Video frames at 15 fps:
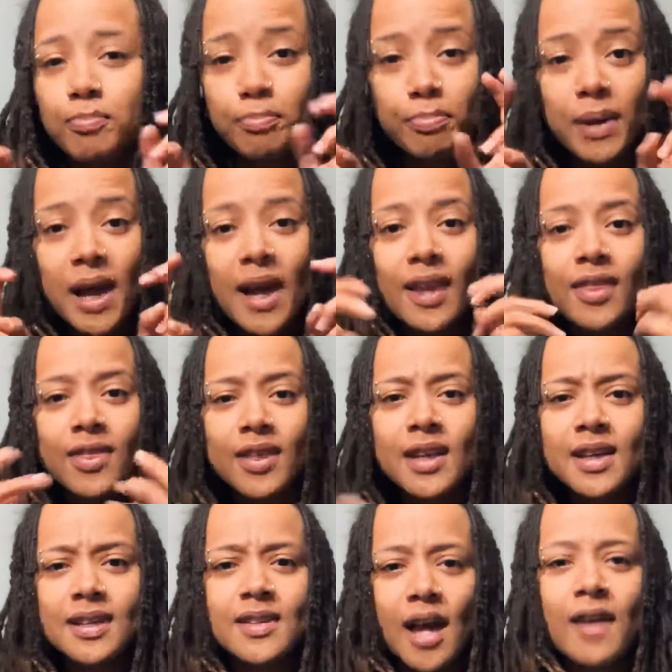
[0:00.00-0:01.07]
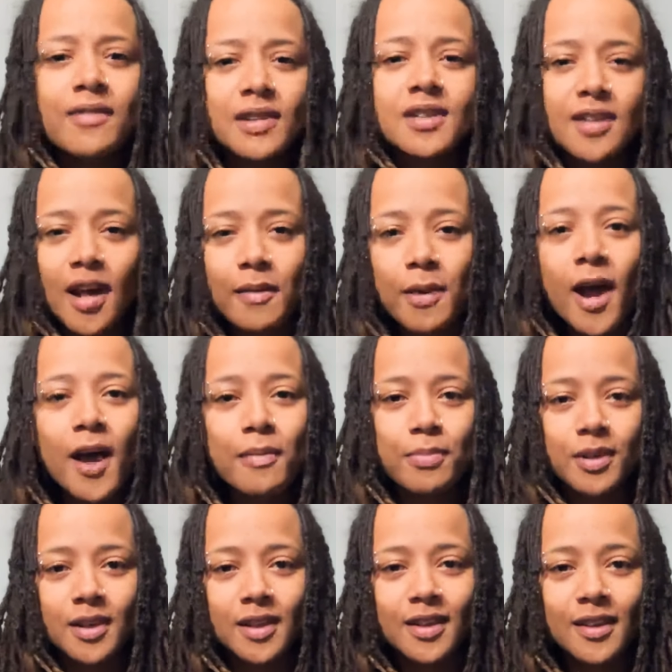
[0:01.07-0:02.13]
bad things haven't stopped
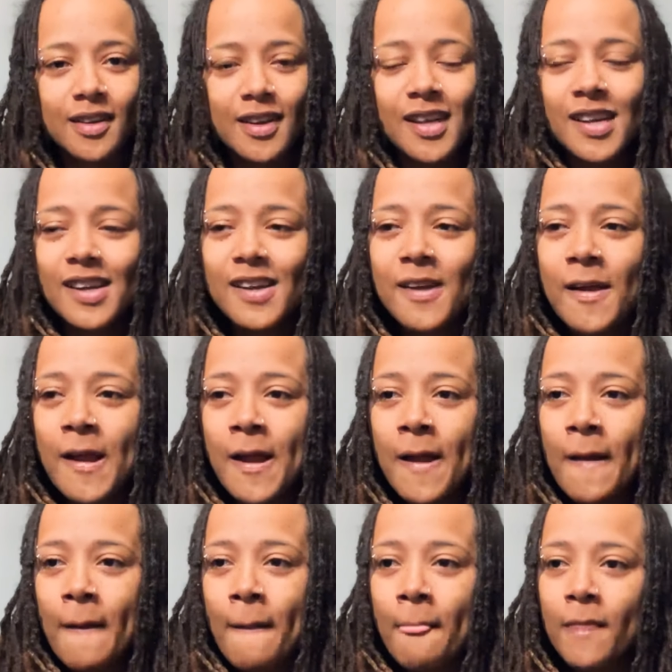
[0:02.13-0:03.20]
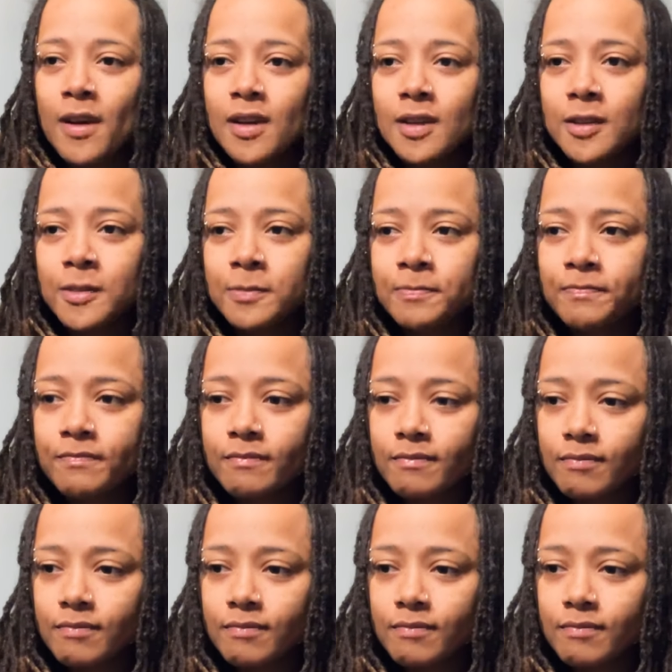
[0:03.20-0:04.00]
happening. And,